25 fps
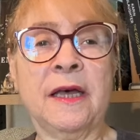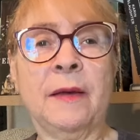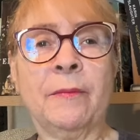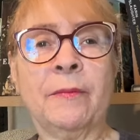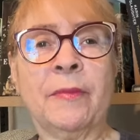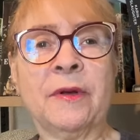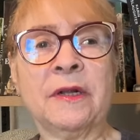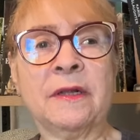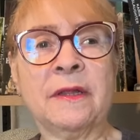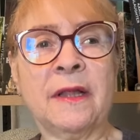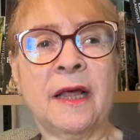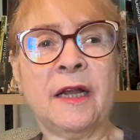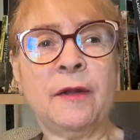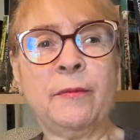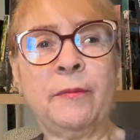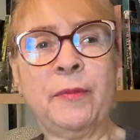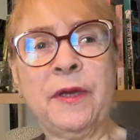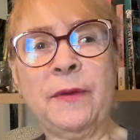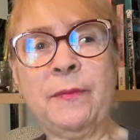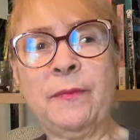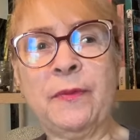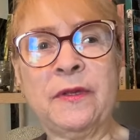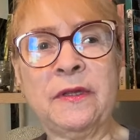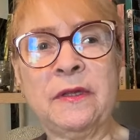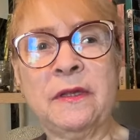But a lot of
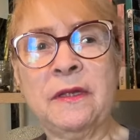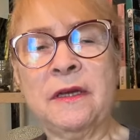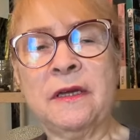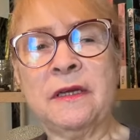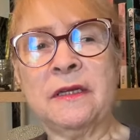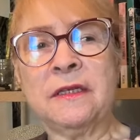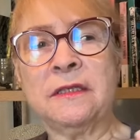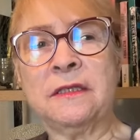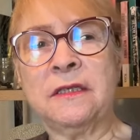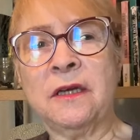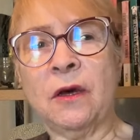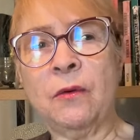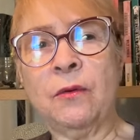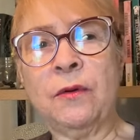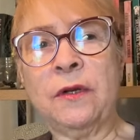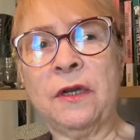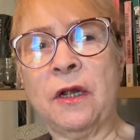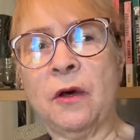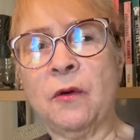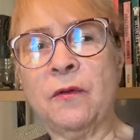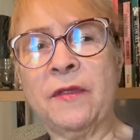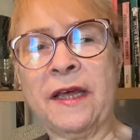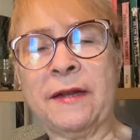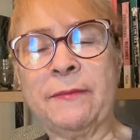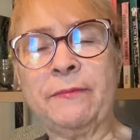people don't
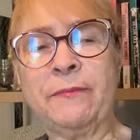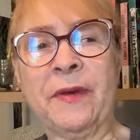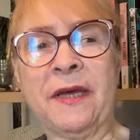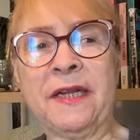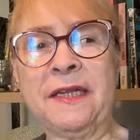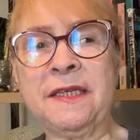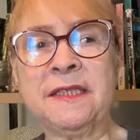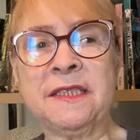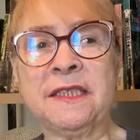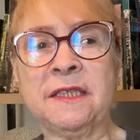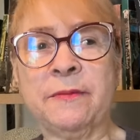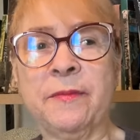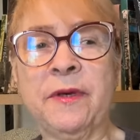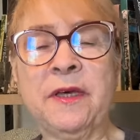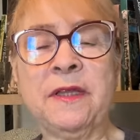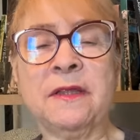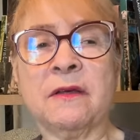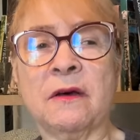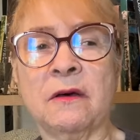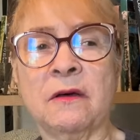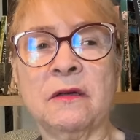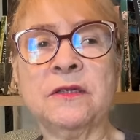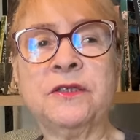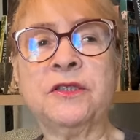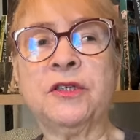know that Betty Smith
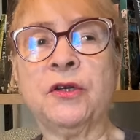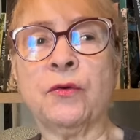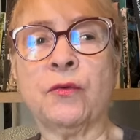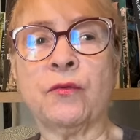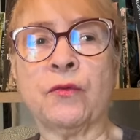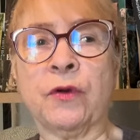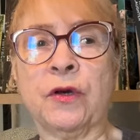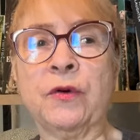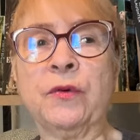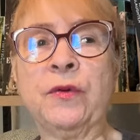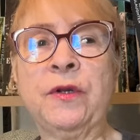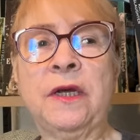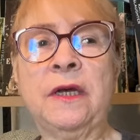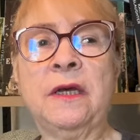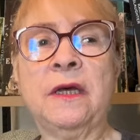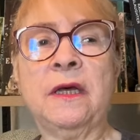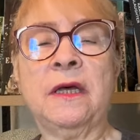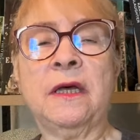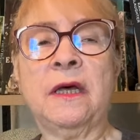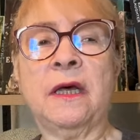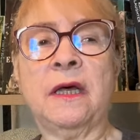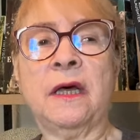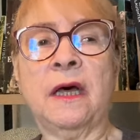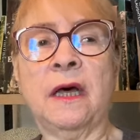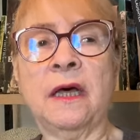also wrote
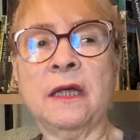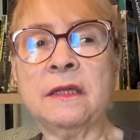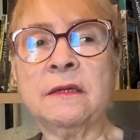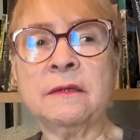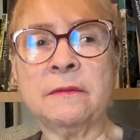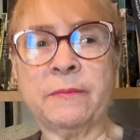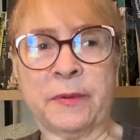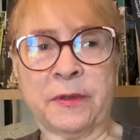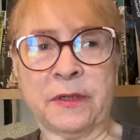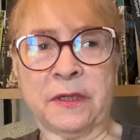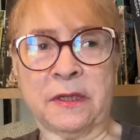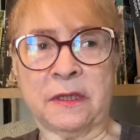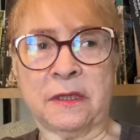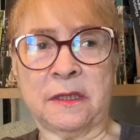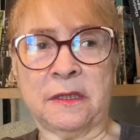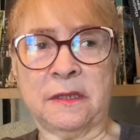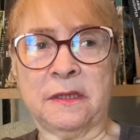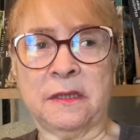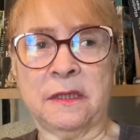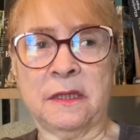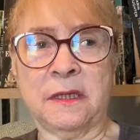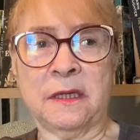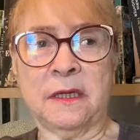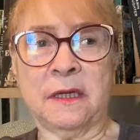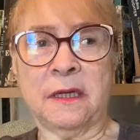other
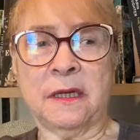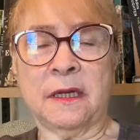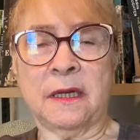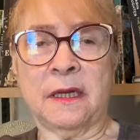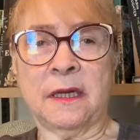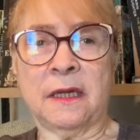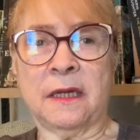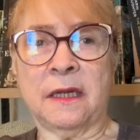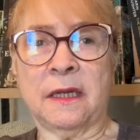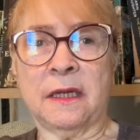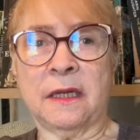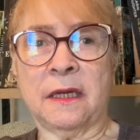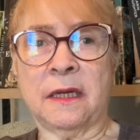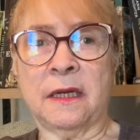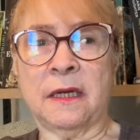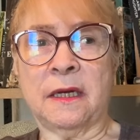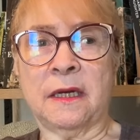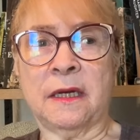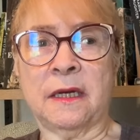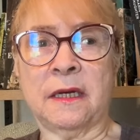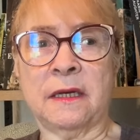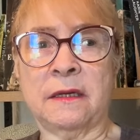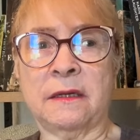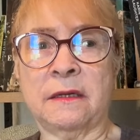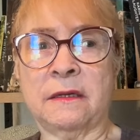books,
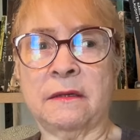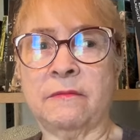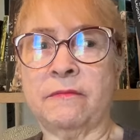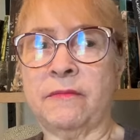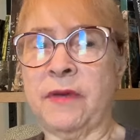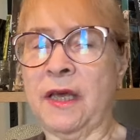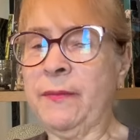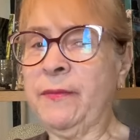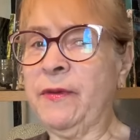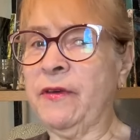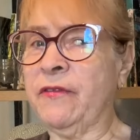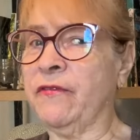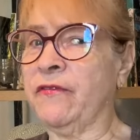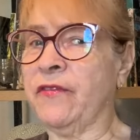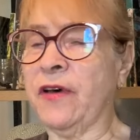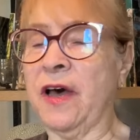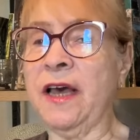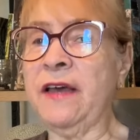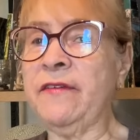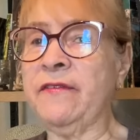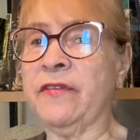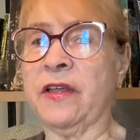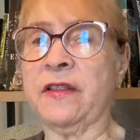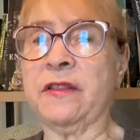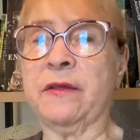maybe
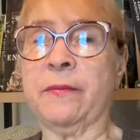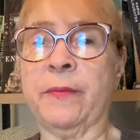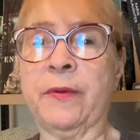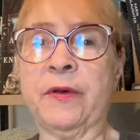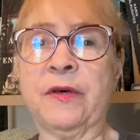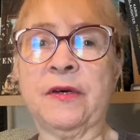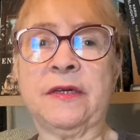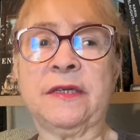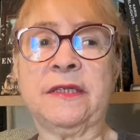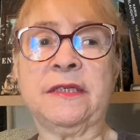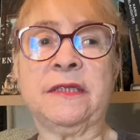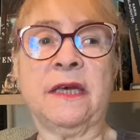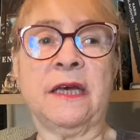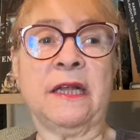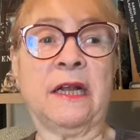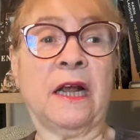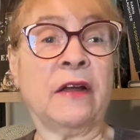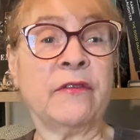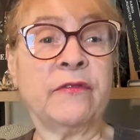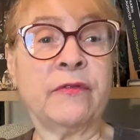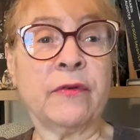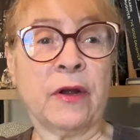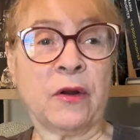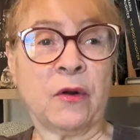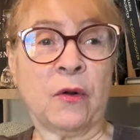five other books, and
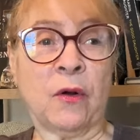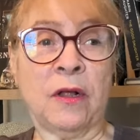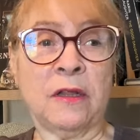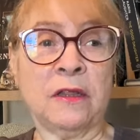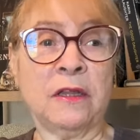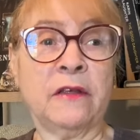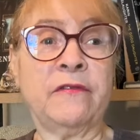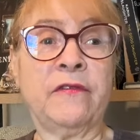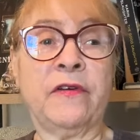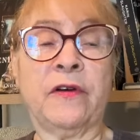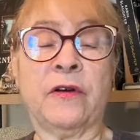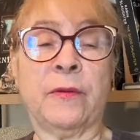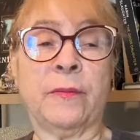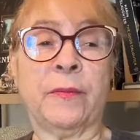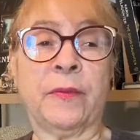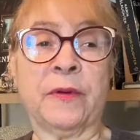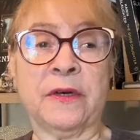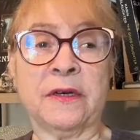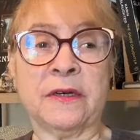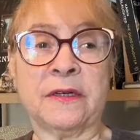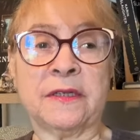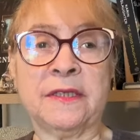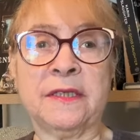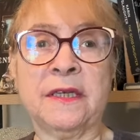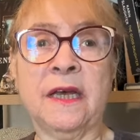I've read all of her
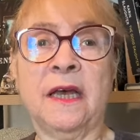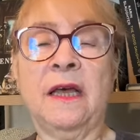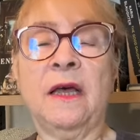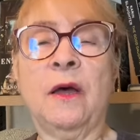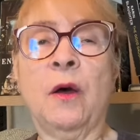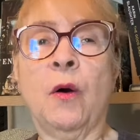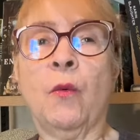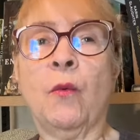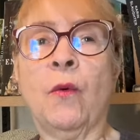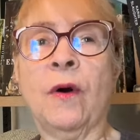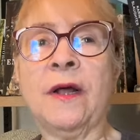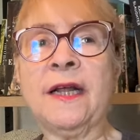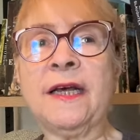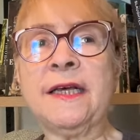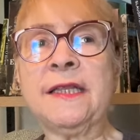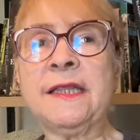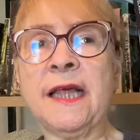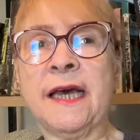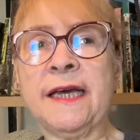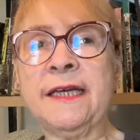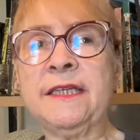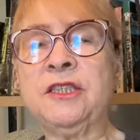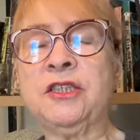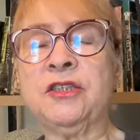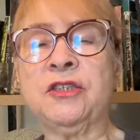books. What I
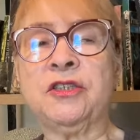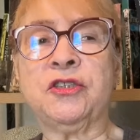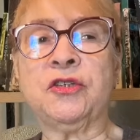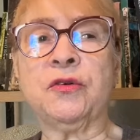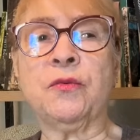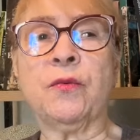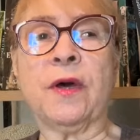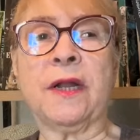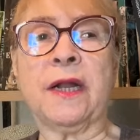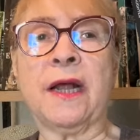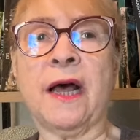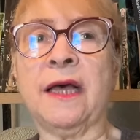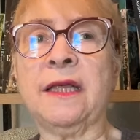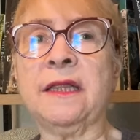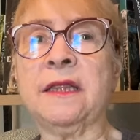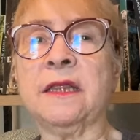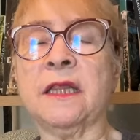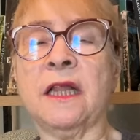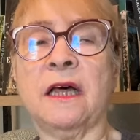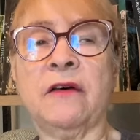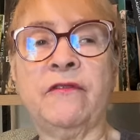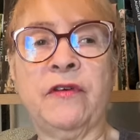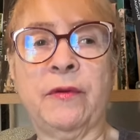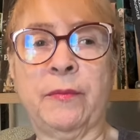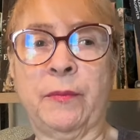like to do when I
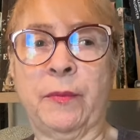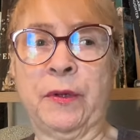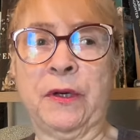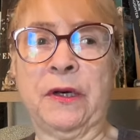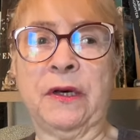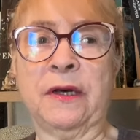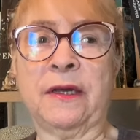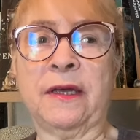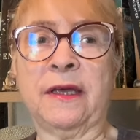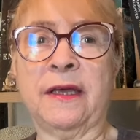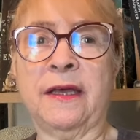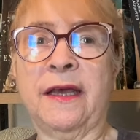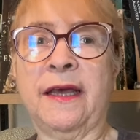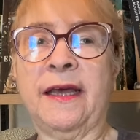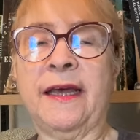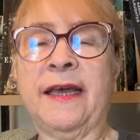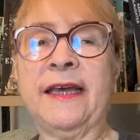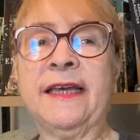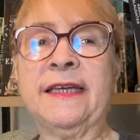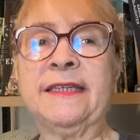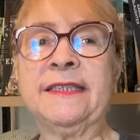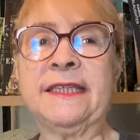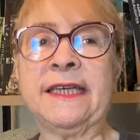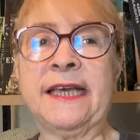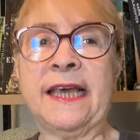love a book
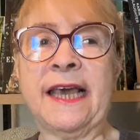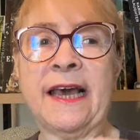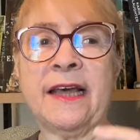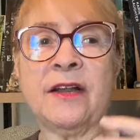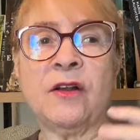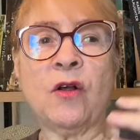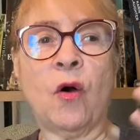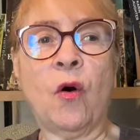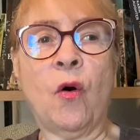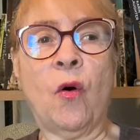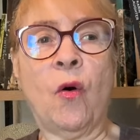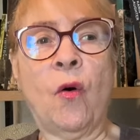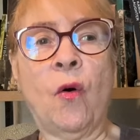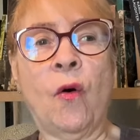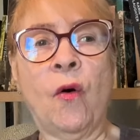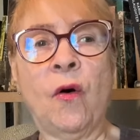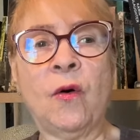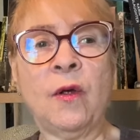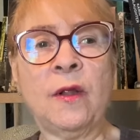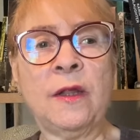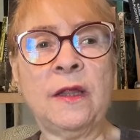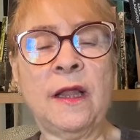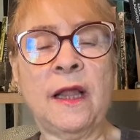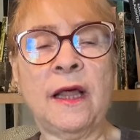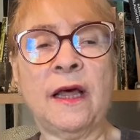is get
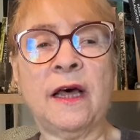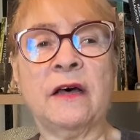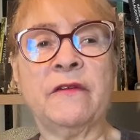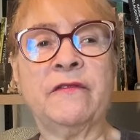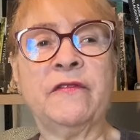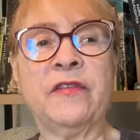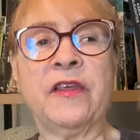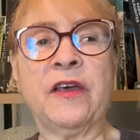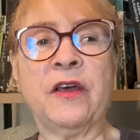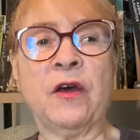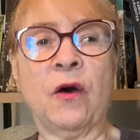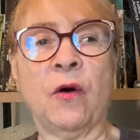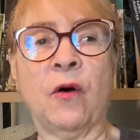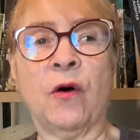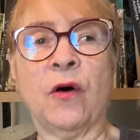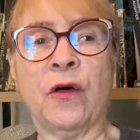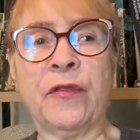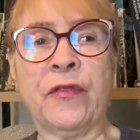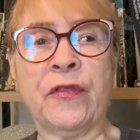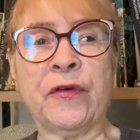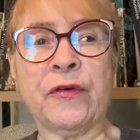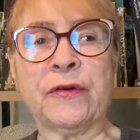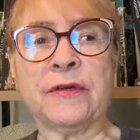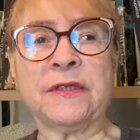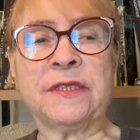all of the
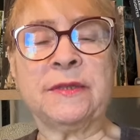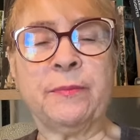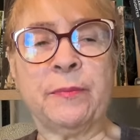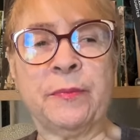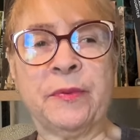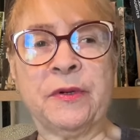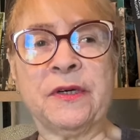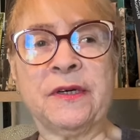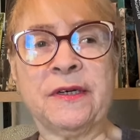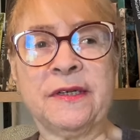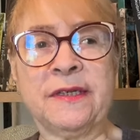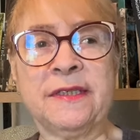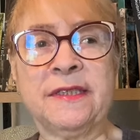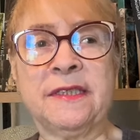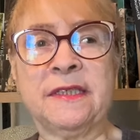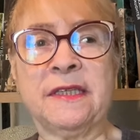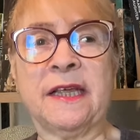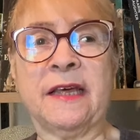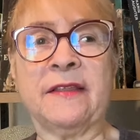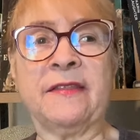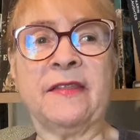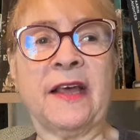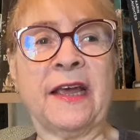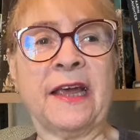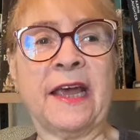author's books
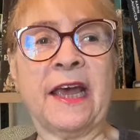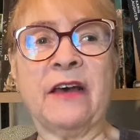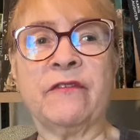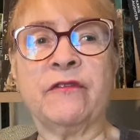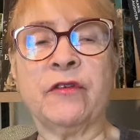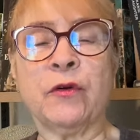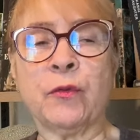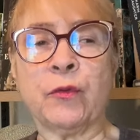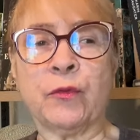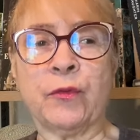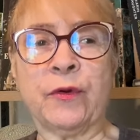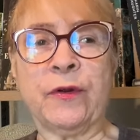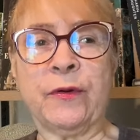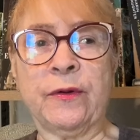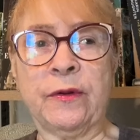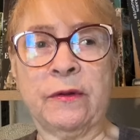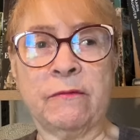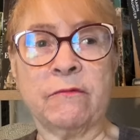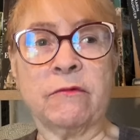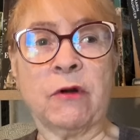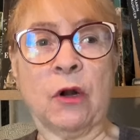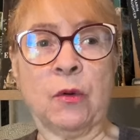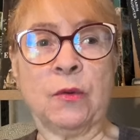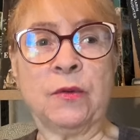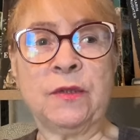that they ever
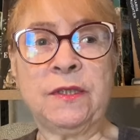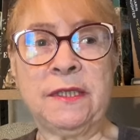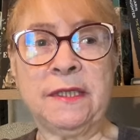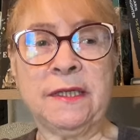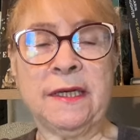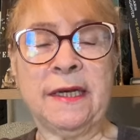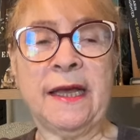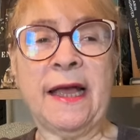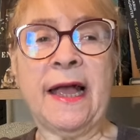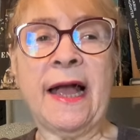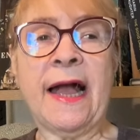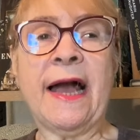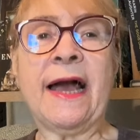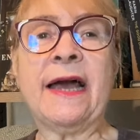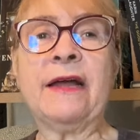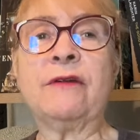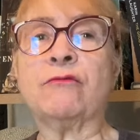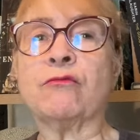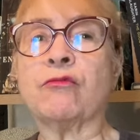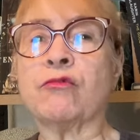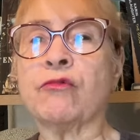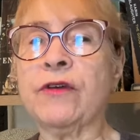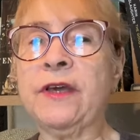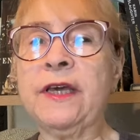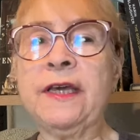wrote
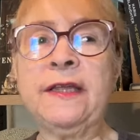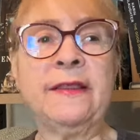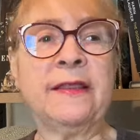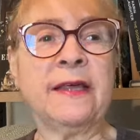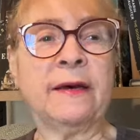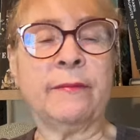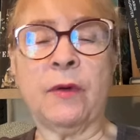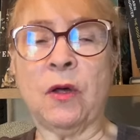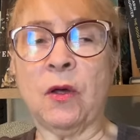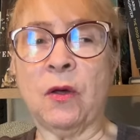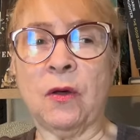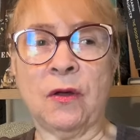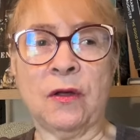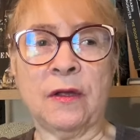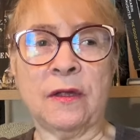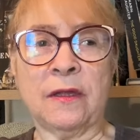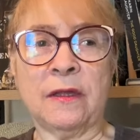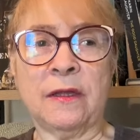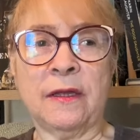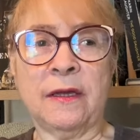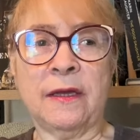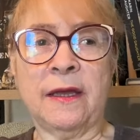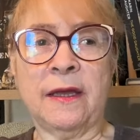and read them all.